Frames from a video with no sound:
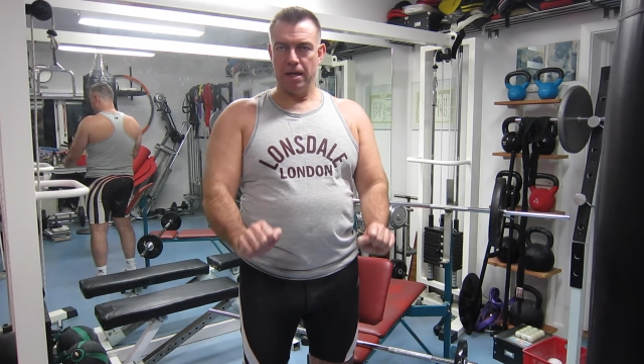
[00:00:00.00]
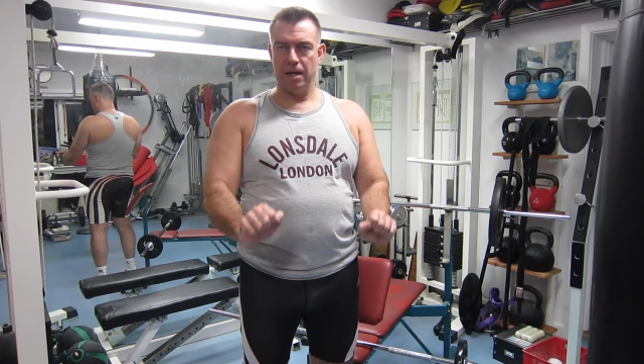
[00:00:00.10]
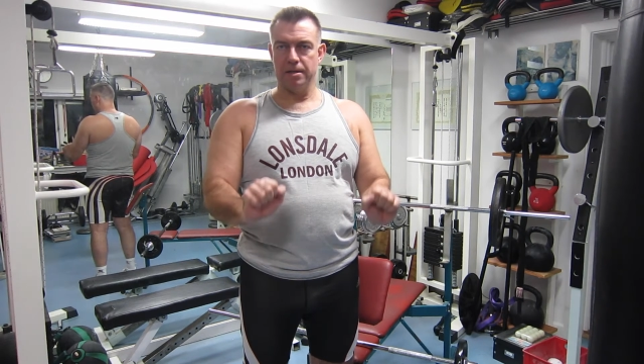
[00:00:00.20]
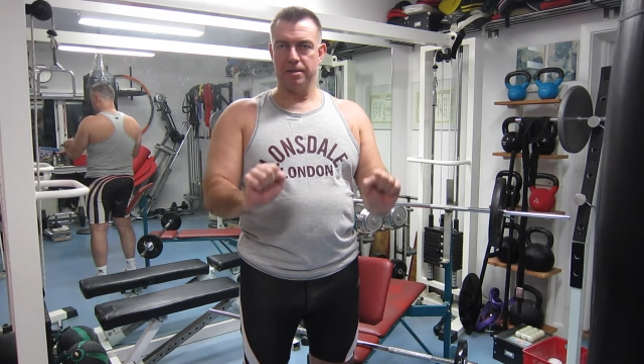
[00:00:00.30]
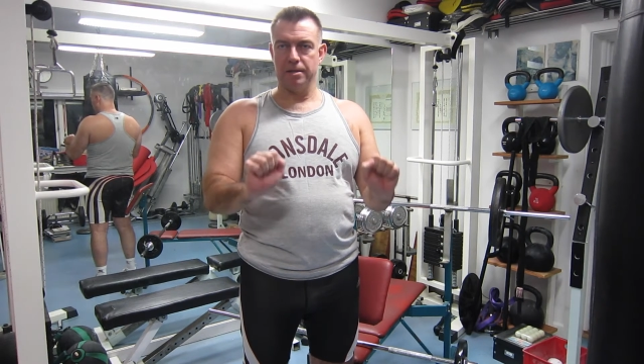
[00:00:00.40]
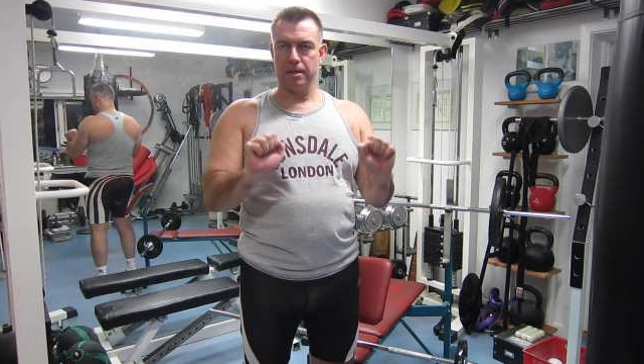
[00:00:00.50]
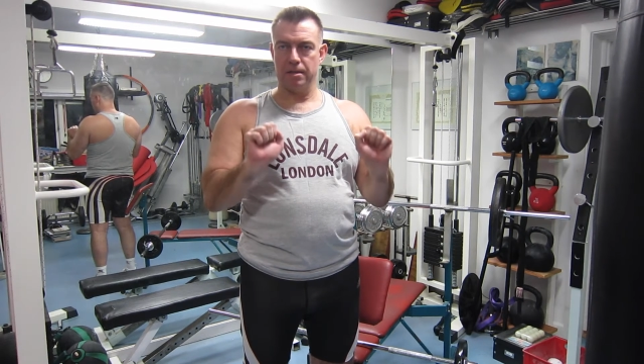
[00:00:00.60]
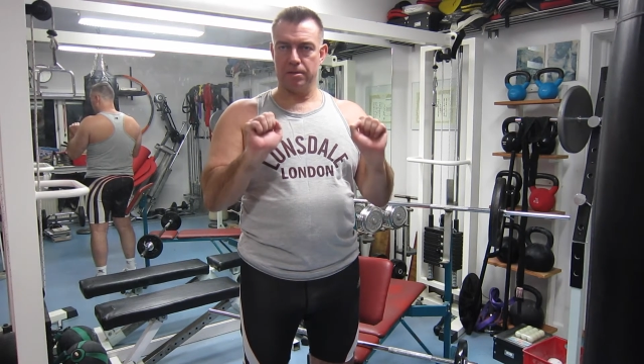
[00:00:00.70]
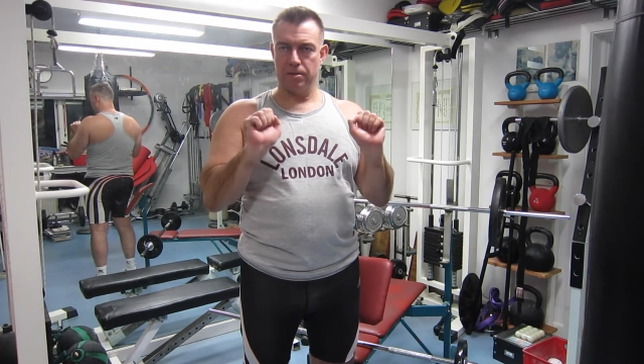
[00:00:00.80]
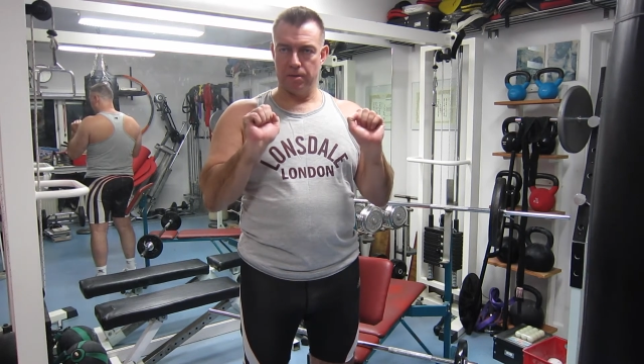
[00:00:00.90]
and
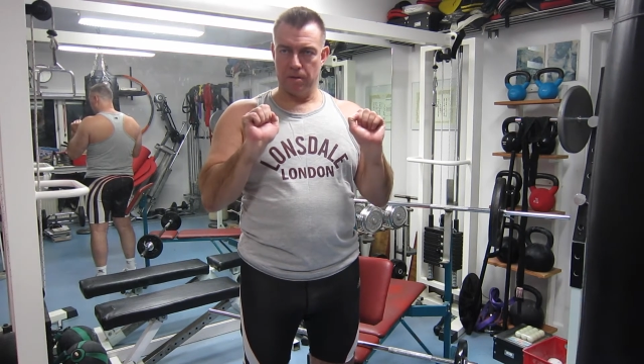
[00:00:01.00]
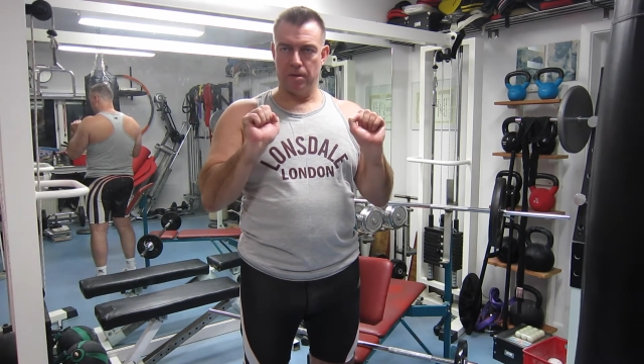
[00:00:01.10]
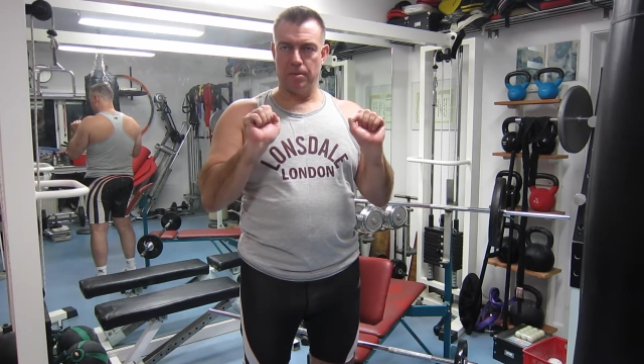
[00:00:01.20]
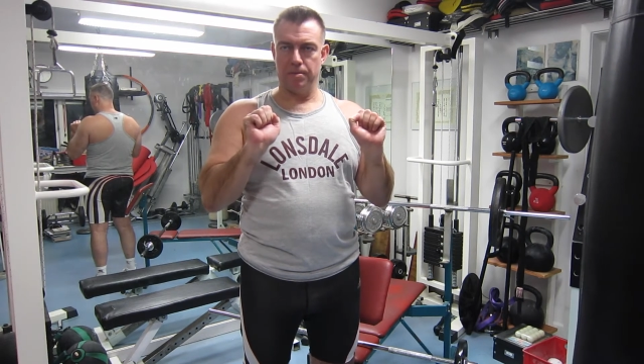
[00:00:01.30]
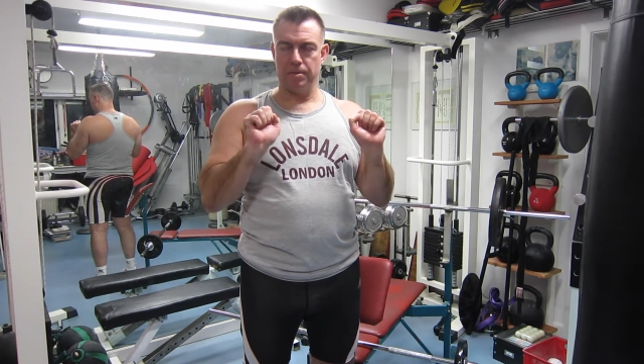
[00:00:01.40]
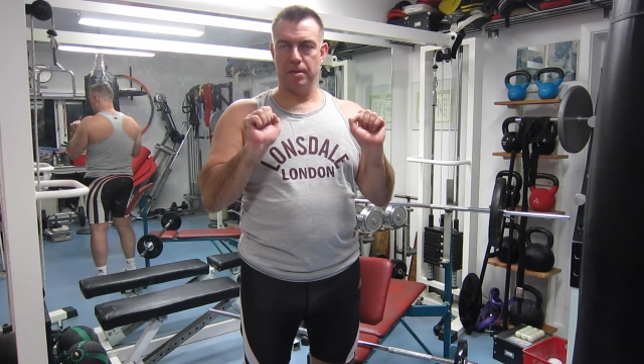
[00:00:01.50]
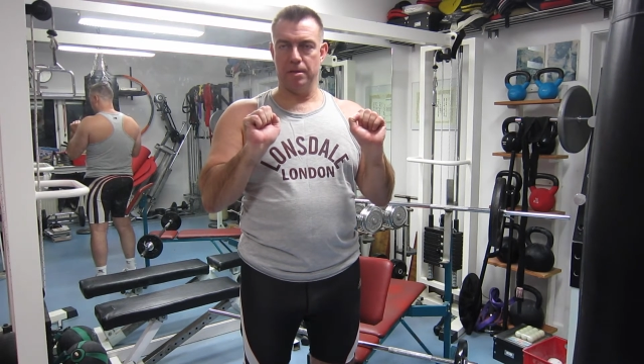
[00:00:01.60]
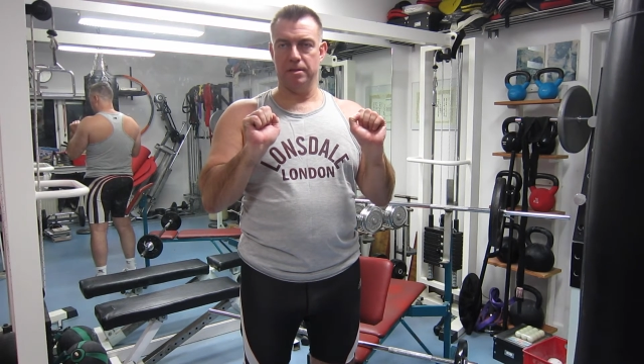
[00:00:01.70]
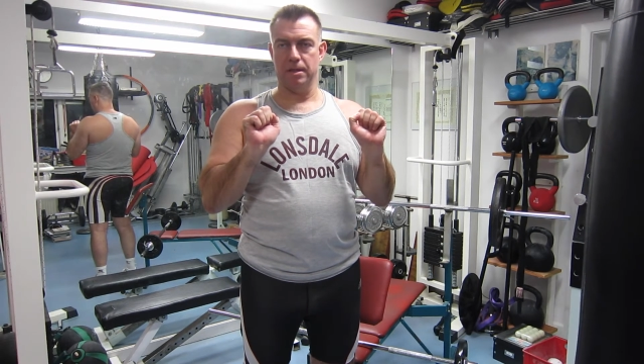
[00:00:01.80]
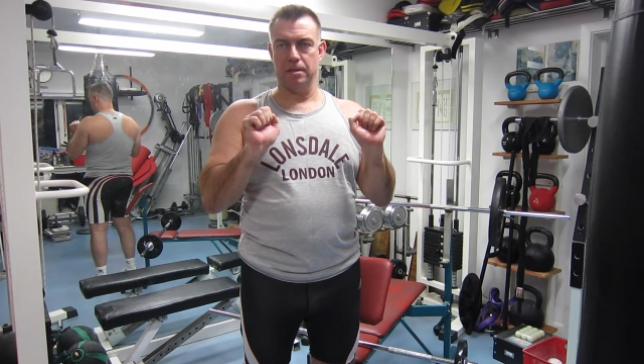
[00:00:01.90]
then curl up
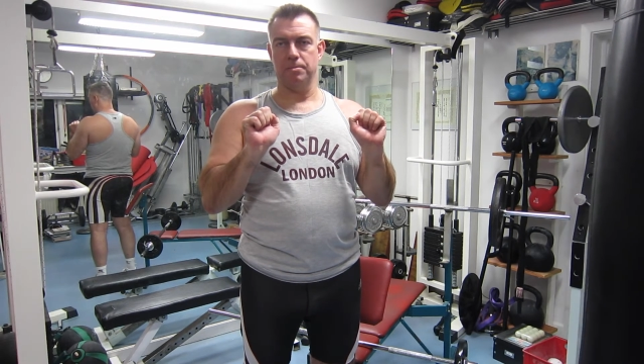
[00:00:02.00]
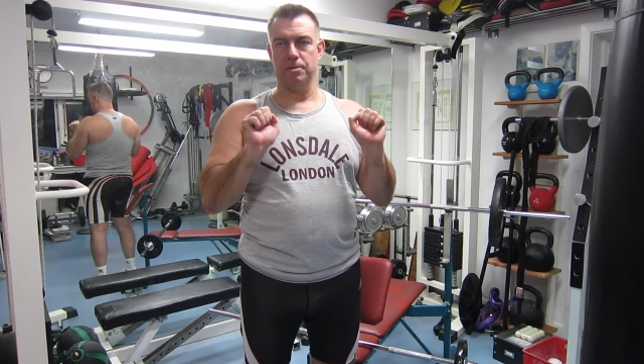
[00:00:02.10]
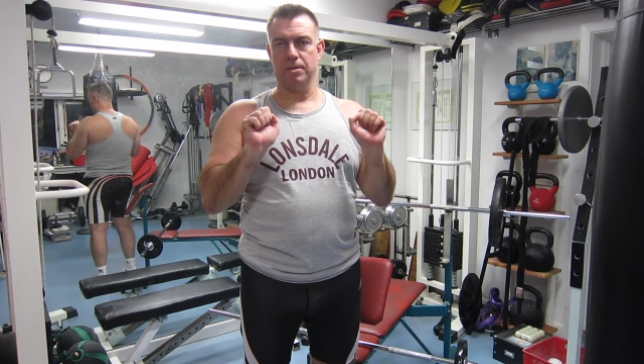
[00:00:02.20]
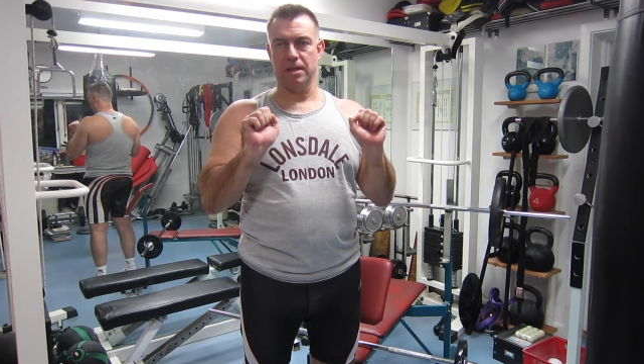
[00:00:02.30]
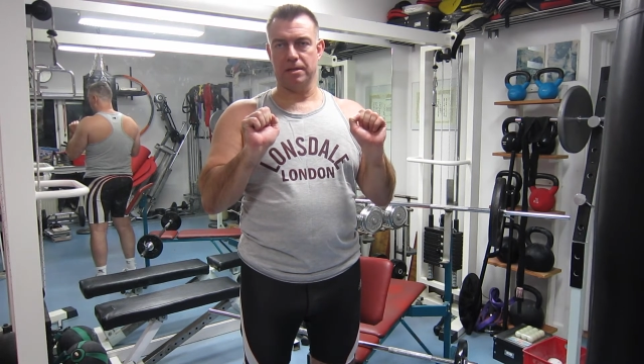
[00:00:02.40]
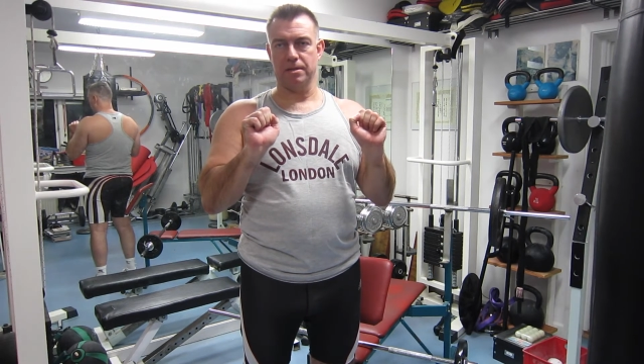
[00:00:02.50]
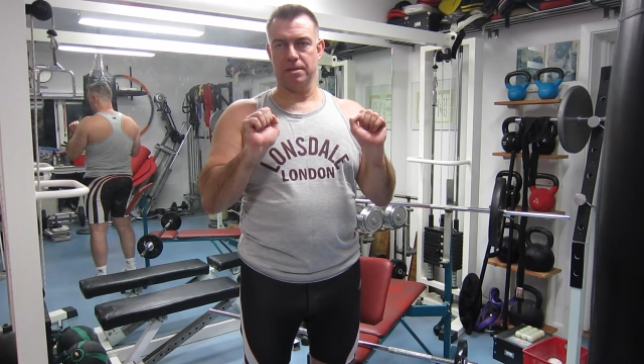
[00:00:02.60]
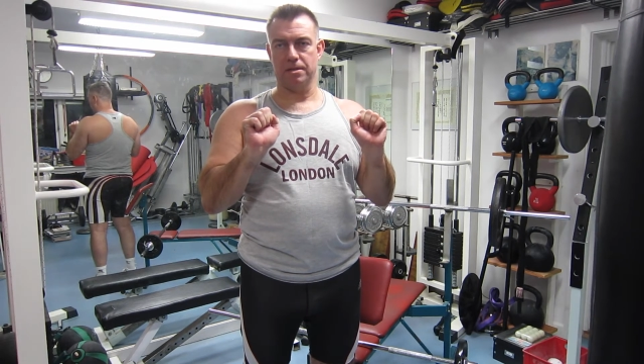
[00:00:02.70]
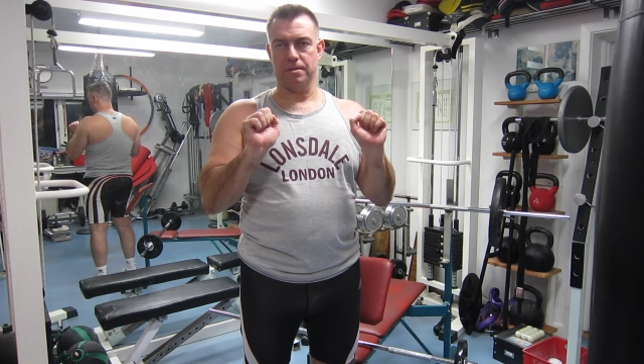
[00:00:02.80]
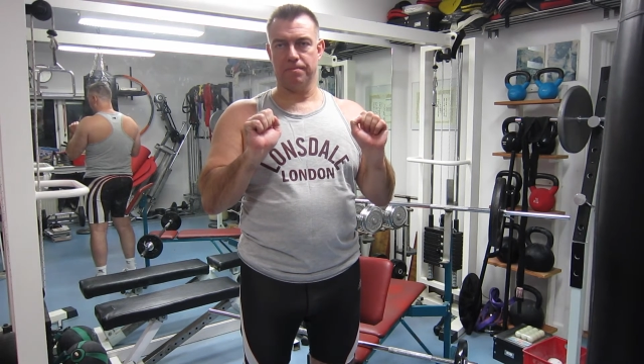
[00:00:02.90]
in the elbow like
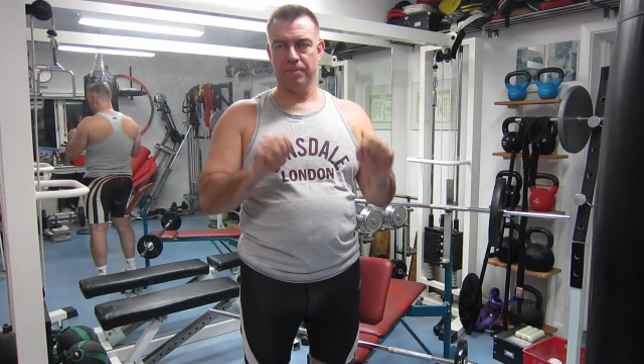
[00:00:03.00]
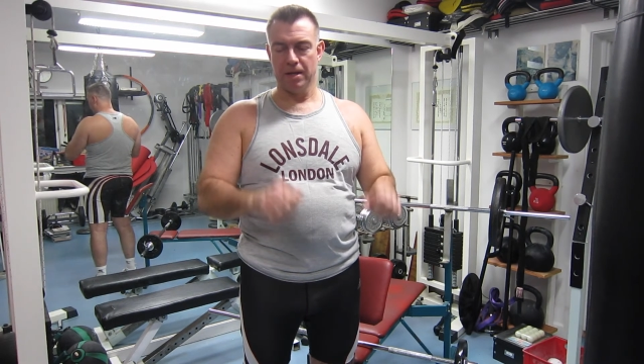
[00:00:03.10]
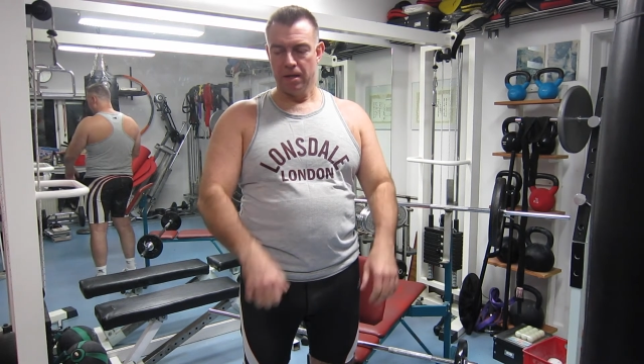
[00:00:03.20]
this.